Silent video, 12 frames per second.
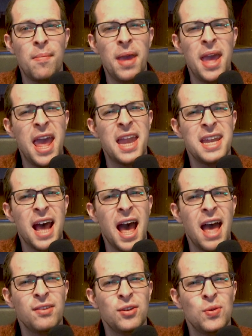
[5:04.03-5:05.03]
man
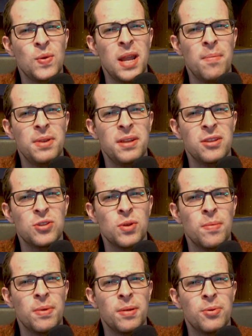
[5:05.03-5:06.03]
dive into an empty
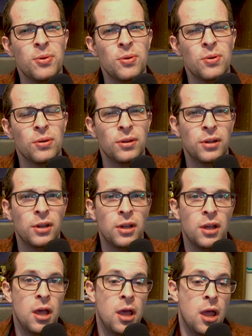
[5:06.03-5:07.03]
swimming pool?
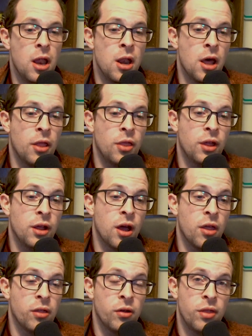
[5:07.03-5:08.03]
Nothing
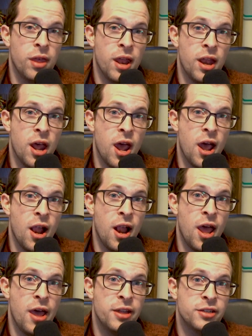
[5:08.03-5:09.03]
other than
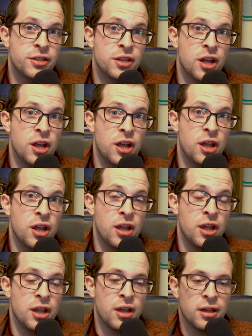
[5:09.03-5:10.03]

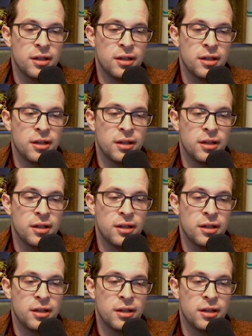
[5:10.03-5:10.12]
LSD.